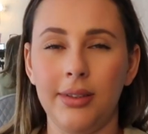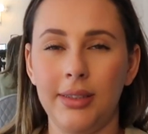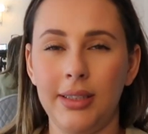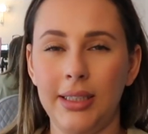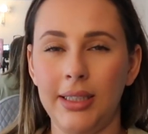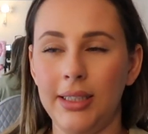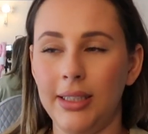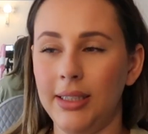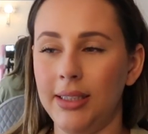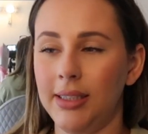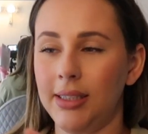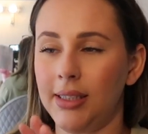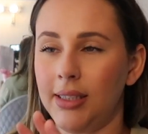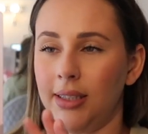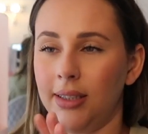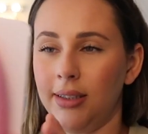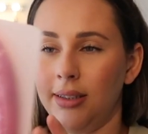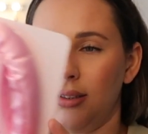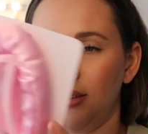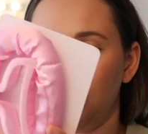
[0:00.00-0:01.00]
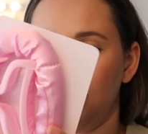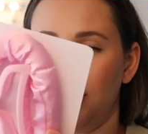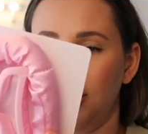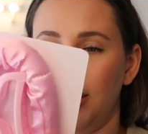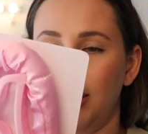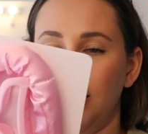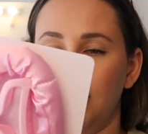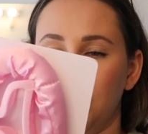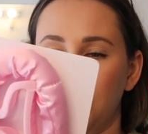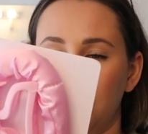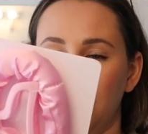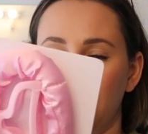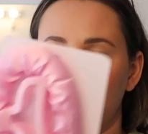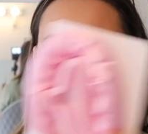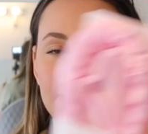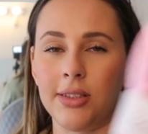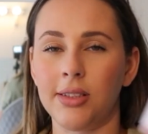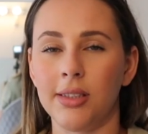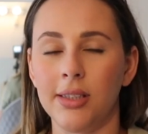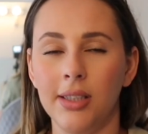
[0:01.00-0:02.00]
these heatless
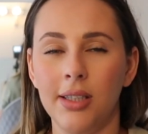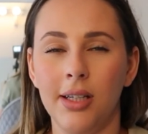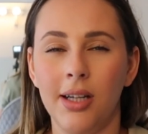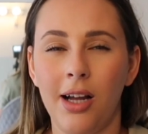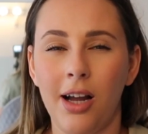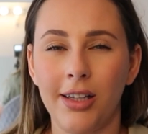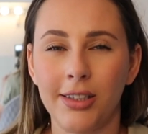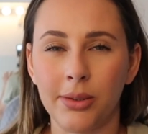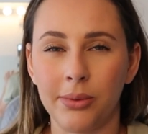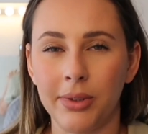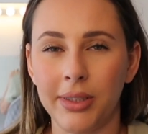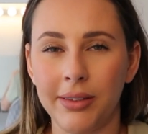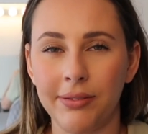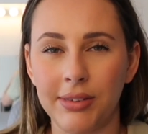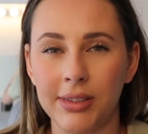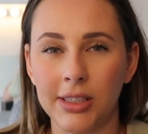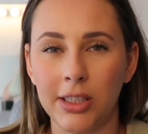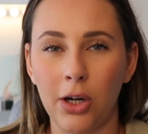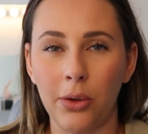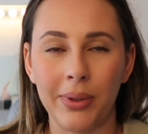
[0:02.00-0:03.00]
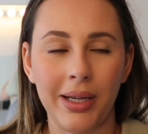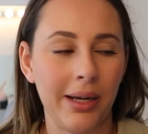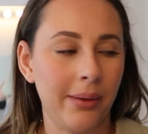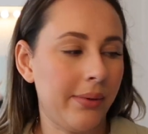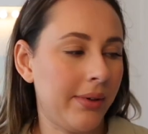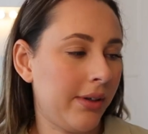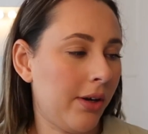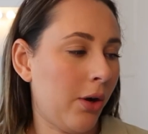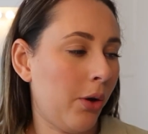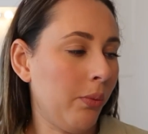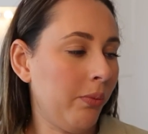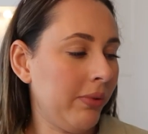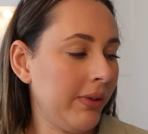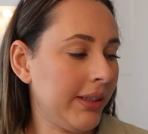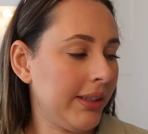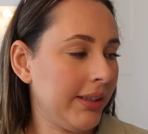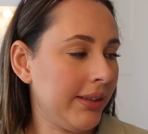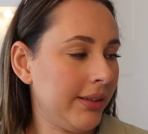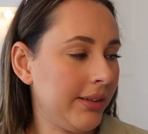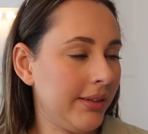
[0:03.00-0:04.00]
curlers. So I'm gonna give this a go now and
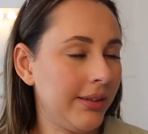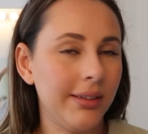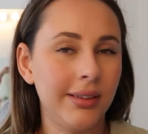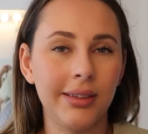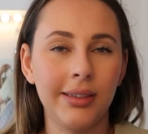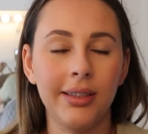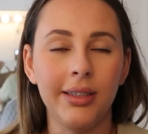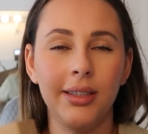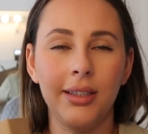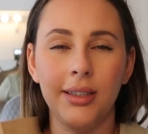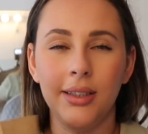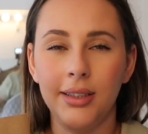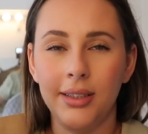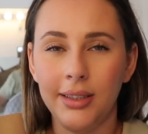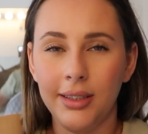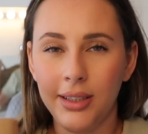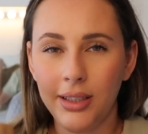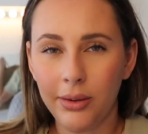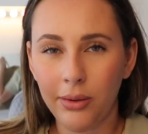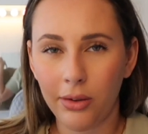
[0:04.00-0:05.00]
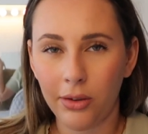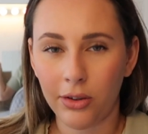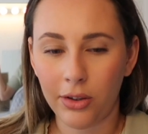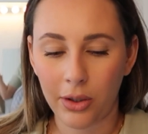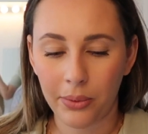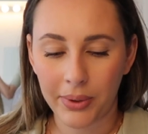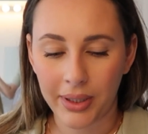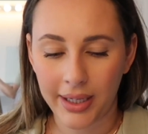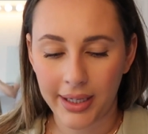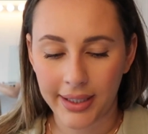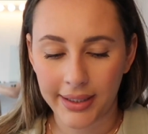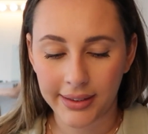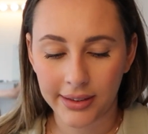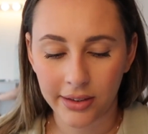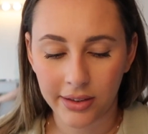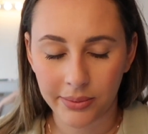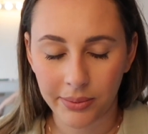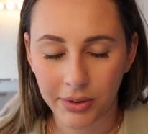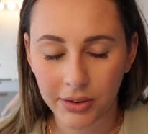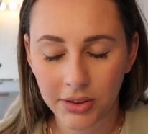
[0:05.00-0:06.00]
hopefully it'll look okay.
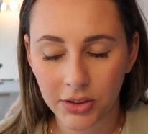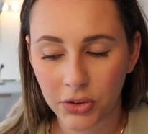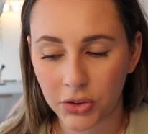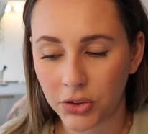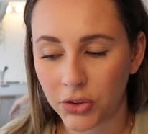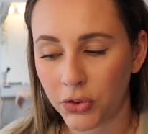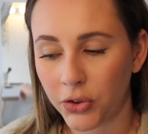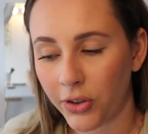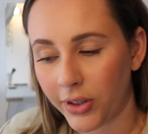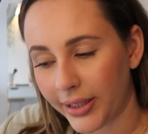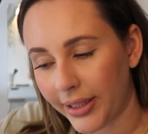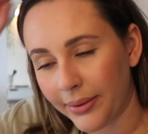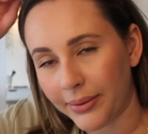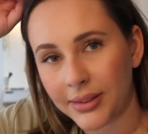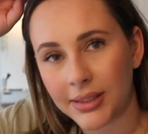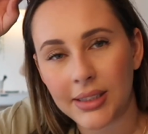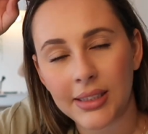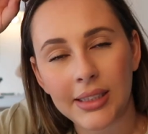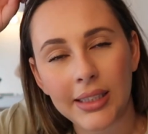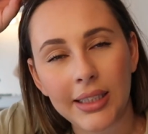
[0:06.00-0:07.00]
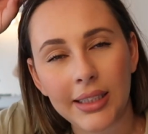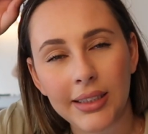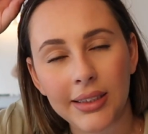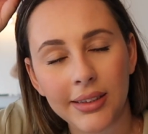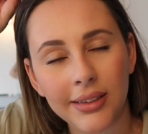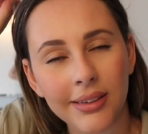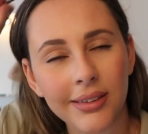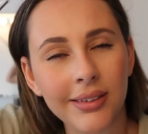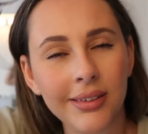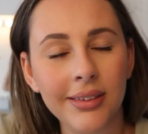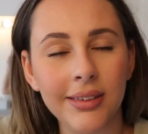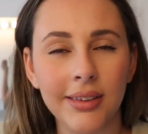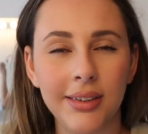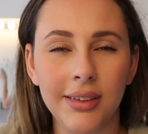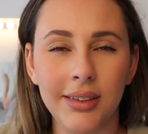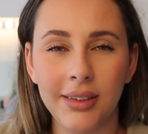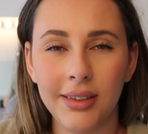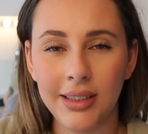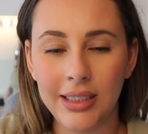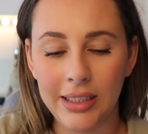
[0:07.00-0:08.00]
I want to just try out and see
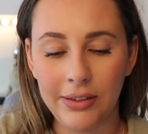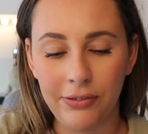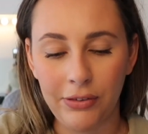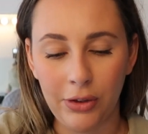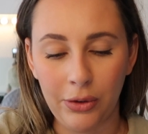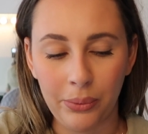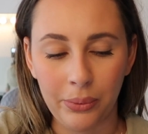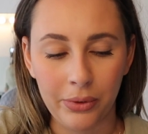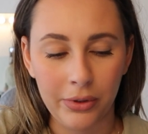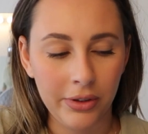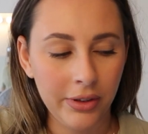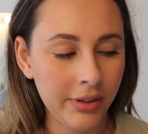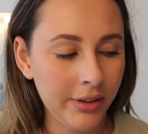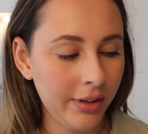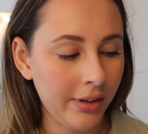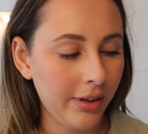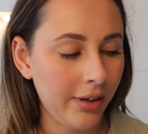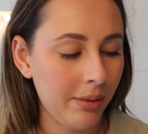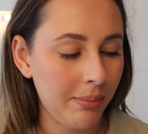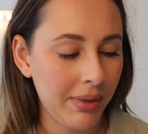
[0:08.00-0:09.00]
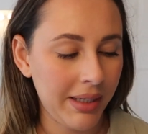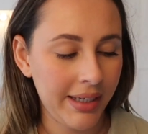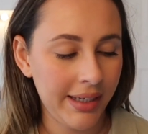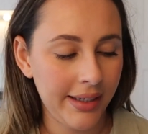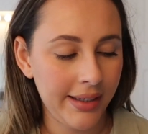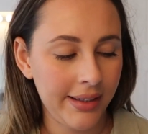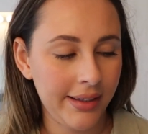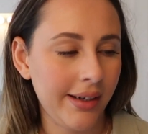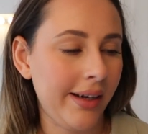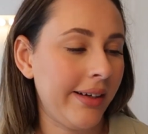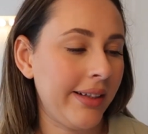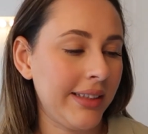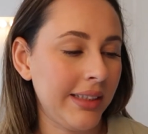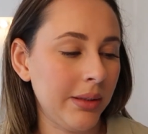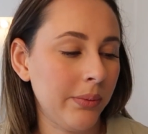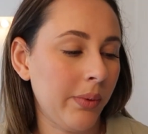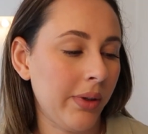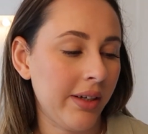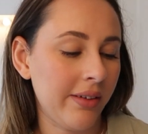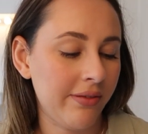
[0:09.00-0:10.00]
if it'll work on my hair and I
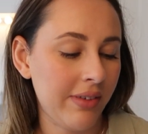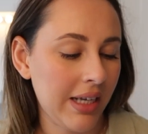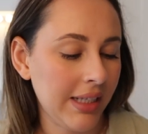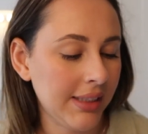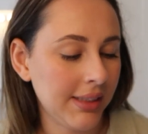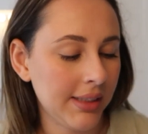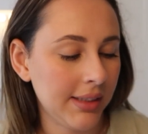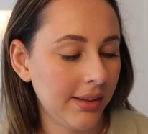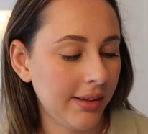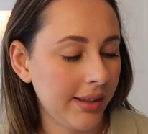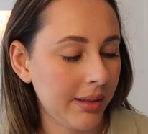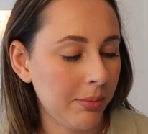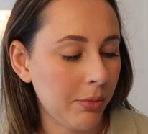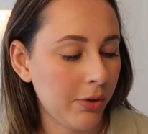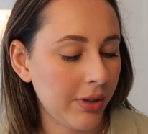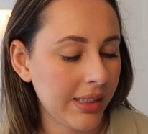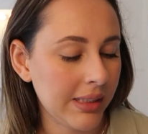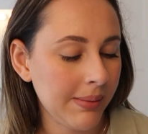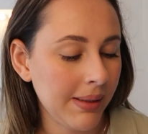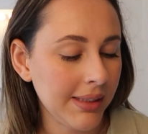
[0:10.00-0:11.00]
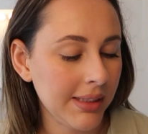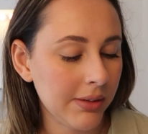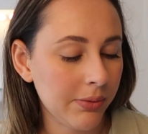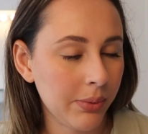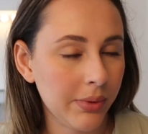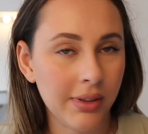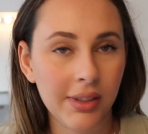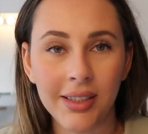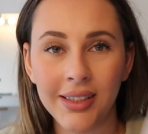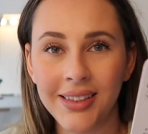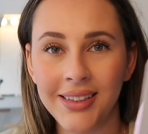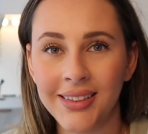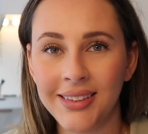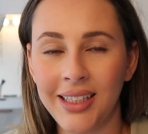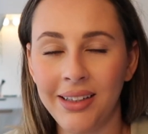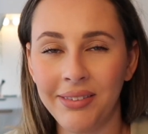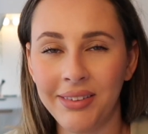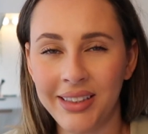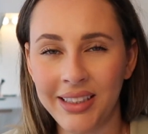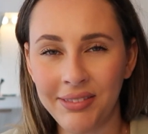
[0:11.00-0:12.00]
didn't want to invest in like a more expensive one. So
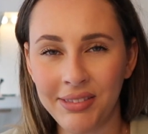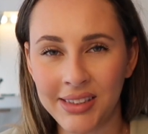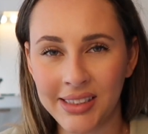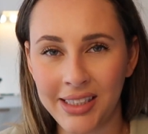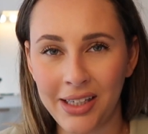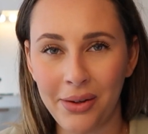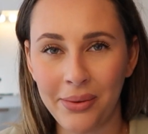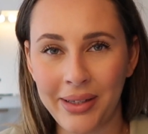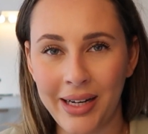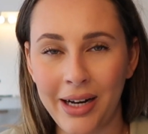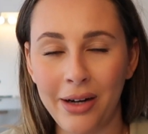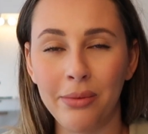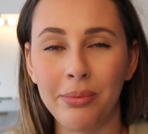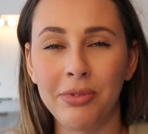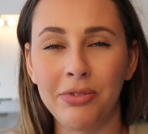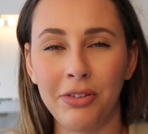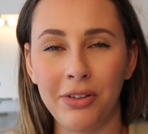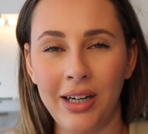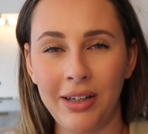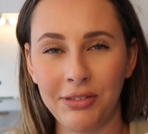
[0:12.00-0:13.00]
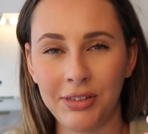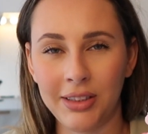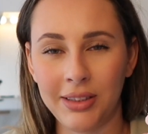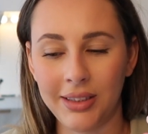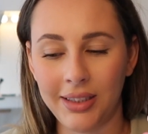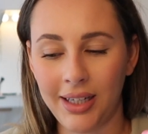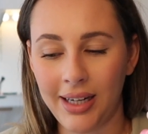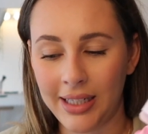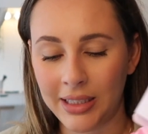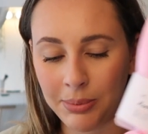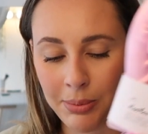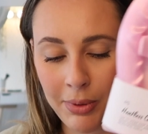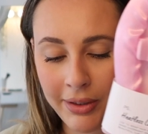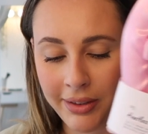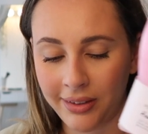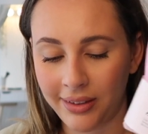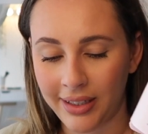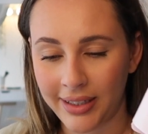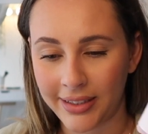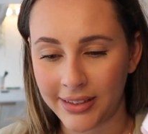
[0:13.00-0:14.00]
yeah, I'm going to give this a go now before I have to collect
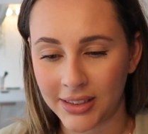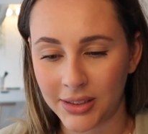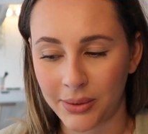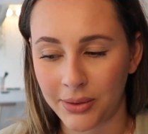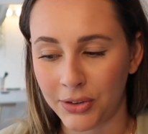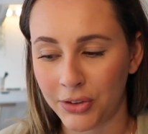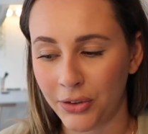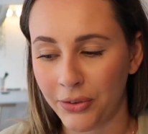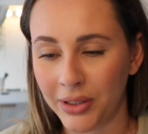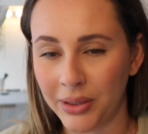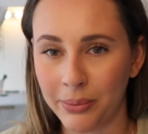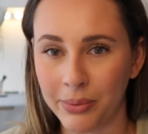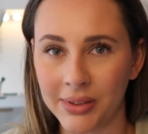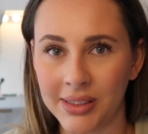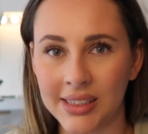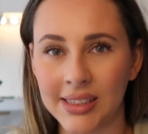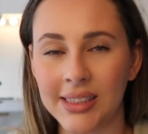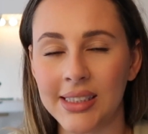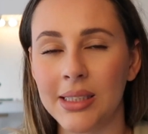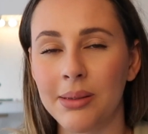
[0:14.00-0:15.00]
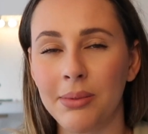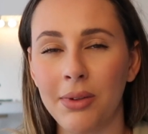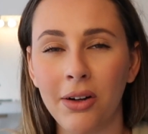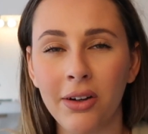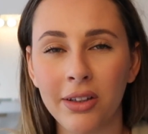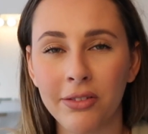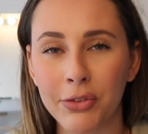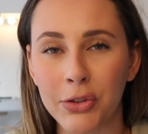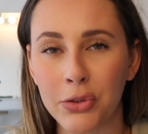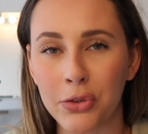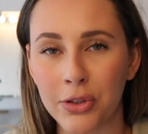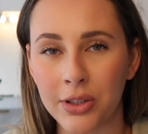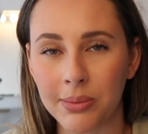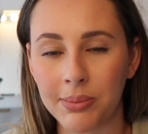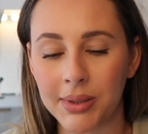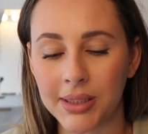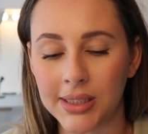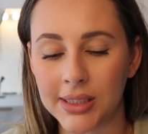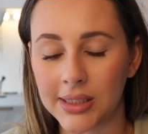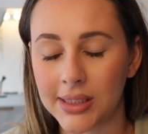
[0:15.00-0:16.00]
Michael later. So I'll show you once it's in. I'm not going to record
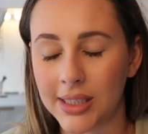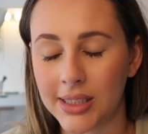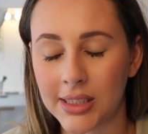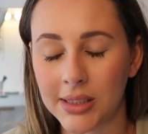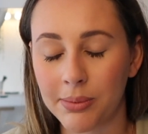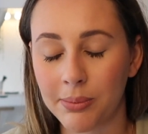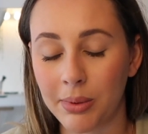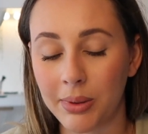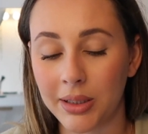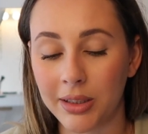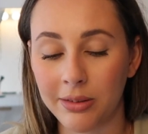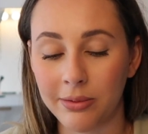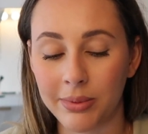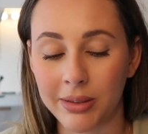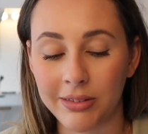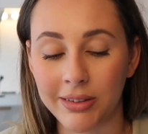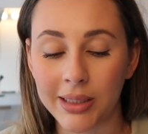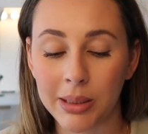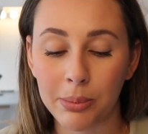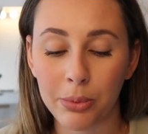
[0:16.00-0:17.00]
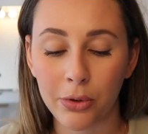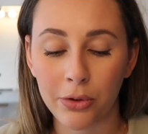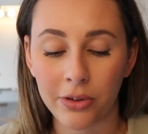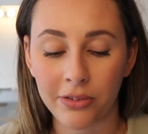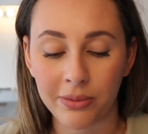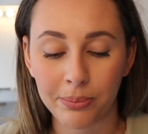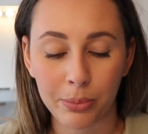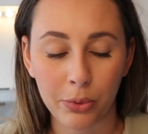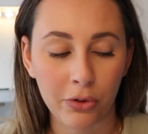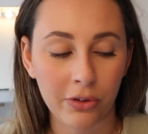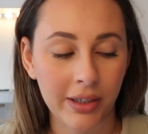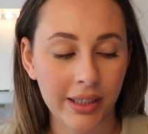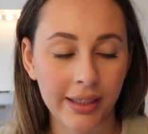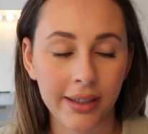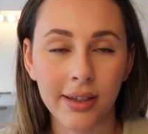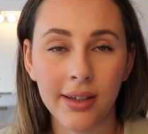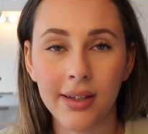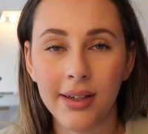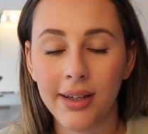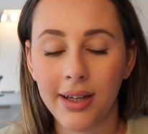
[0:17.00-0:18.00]
it because that's probably going to be really boring.
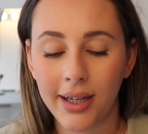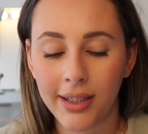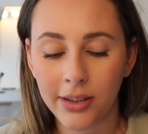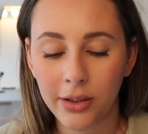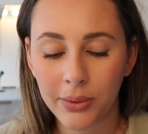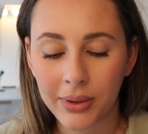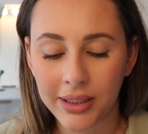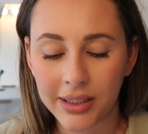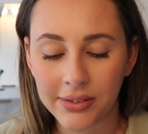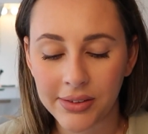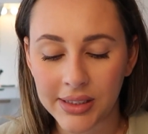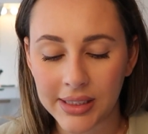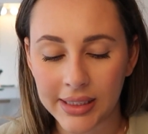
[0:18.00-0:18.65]
I know that you've